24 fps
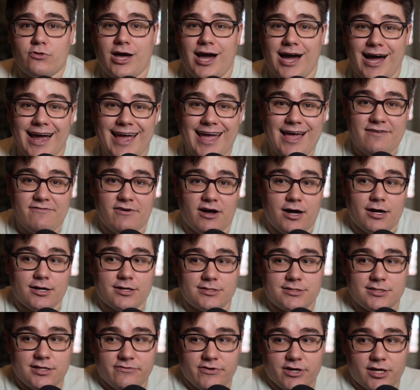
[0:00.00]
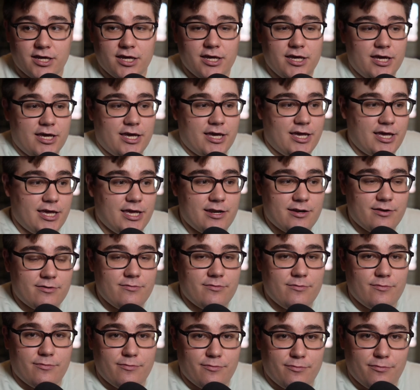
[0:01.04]
I have a Honda Civic in
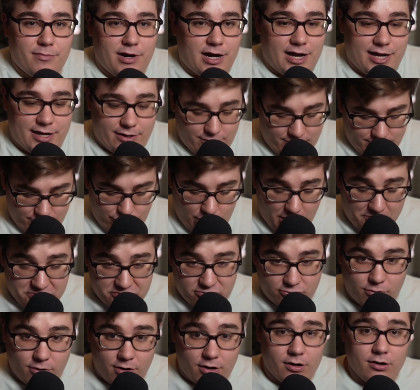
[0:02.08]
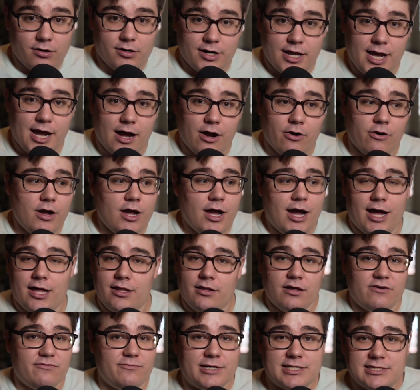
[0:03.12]
my repertoire now. I
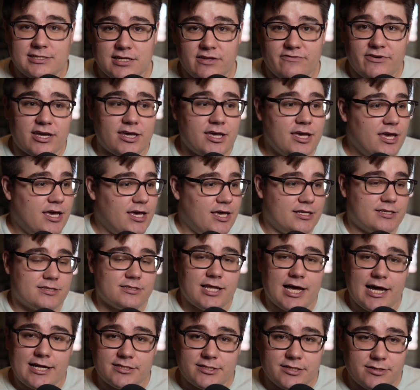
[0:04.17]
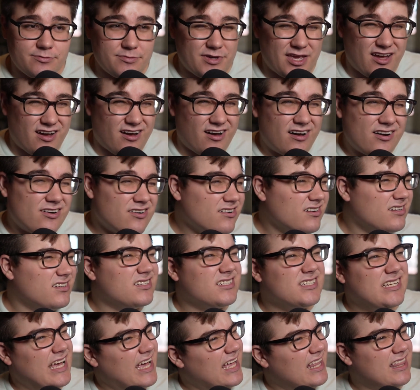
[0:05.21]
love my Civic. It's lasted me
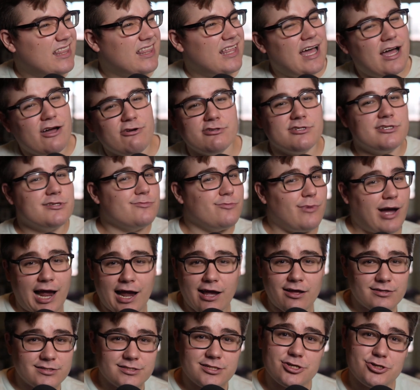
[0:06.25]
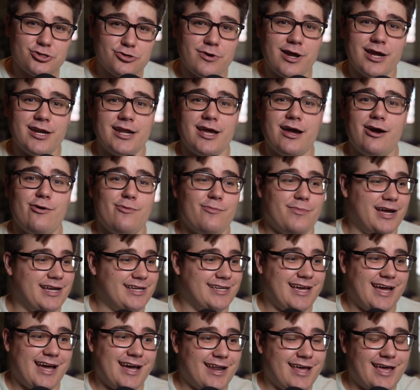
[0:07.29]
110,000 miles-ish right now. My
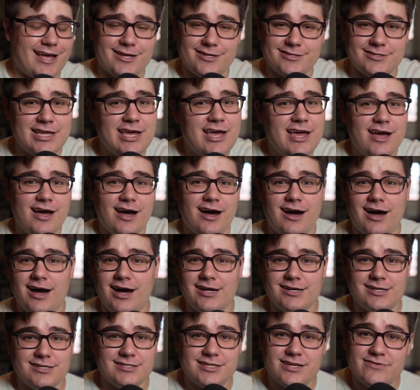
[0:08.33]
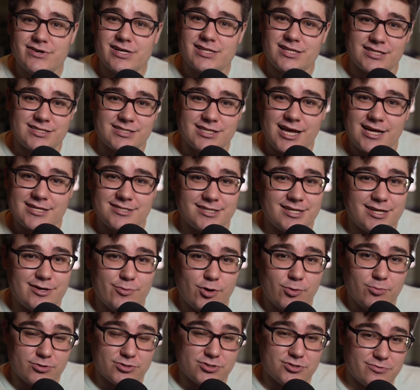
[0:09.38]
dad has a Honda Civic that's lasted him
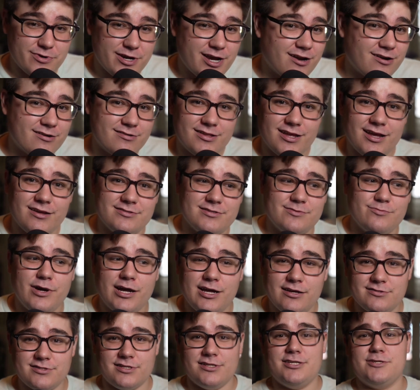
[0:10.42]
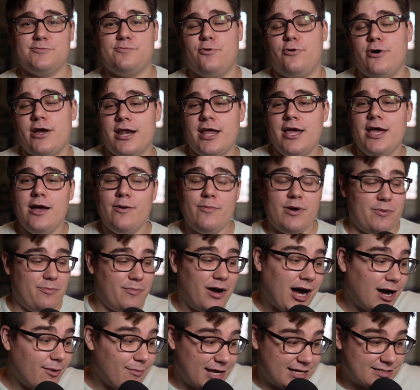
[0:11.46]
almost 300,000 miles at this point. My
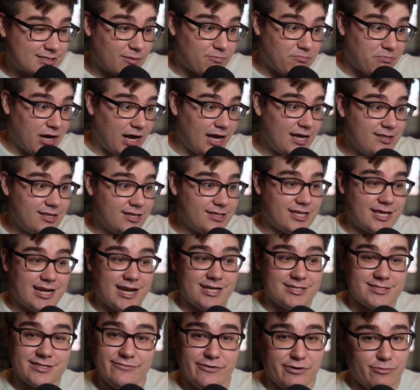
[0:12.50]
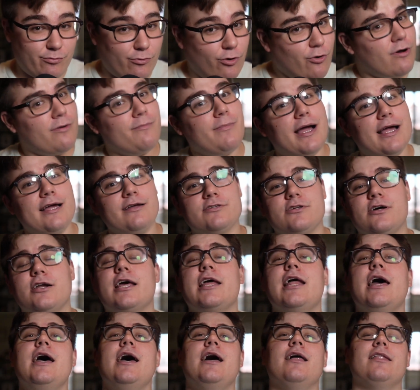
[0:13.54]
mom has a Pilot that has even more miles on it.